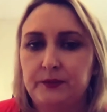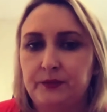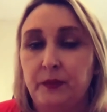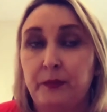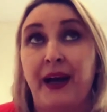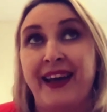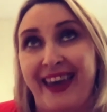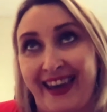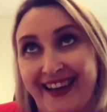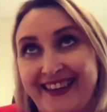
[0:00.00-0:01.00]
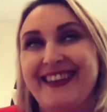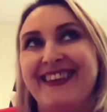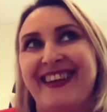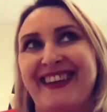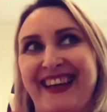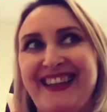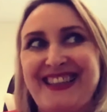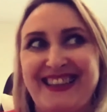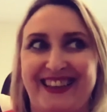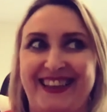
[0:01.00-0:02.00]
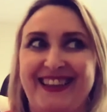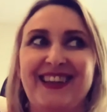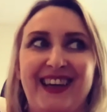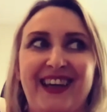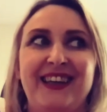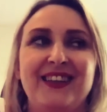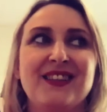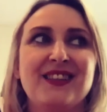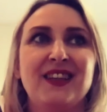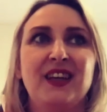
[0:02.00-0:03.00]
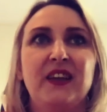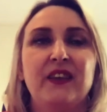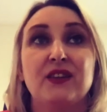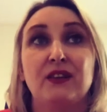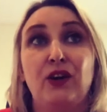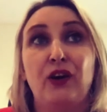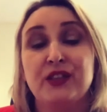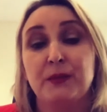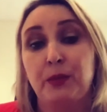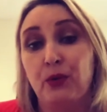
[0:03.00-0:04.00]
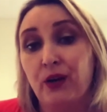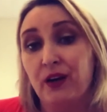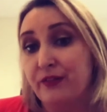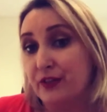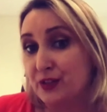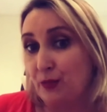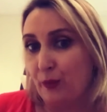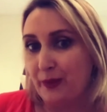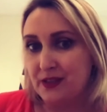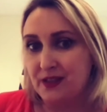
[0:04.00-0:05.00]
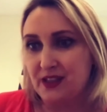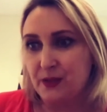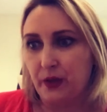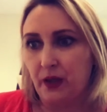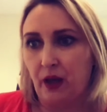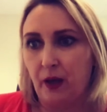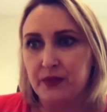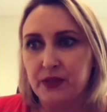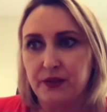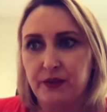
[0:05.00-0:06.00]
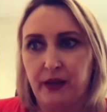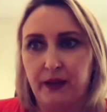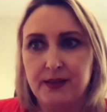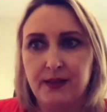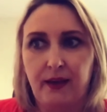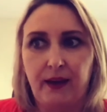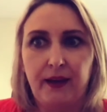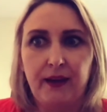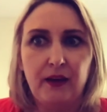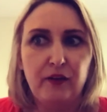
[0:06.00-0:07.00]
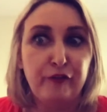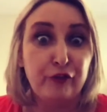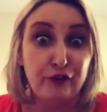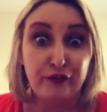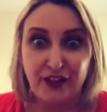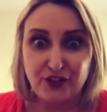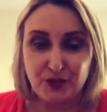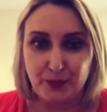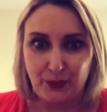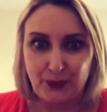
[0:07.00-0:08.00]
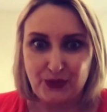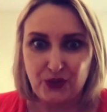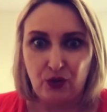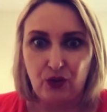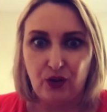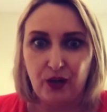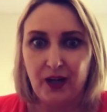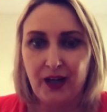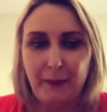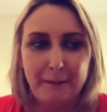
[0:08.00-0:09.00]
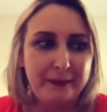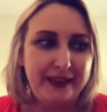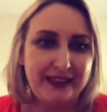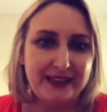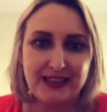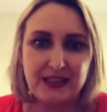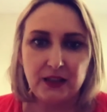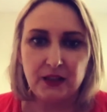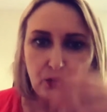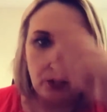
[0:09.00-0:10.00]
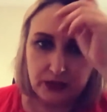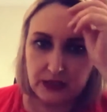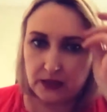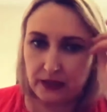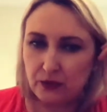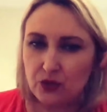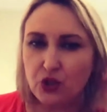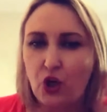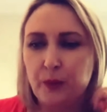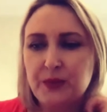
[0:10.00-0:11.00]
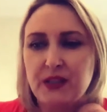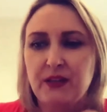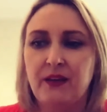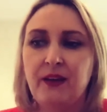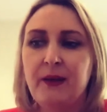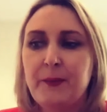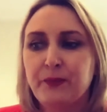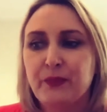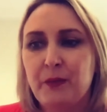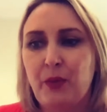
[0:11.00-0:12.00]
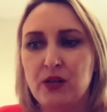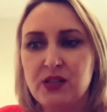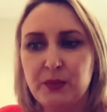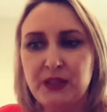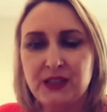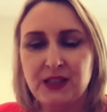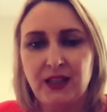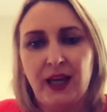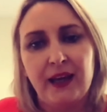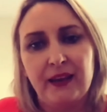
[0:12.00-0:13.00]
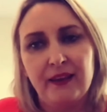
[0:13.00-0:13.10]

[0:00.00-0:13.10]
But again, the nice thing is there's a lot of support for small businesses when it comes to things like fruit and vegetables or meat, you know, all these little shops that possibly didn't get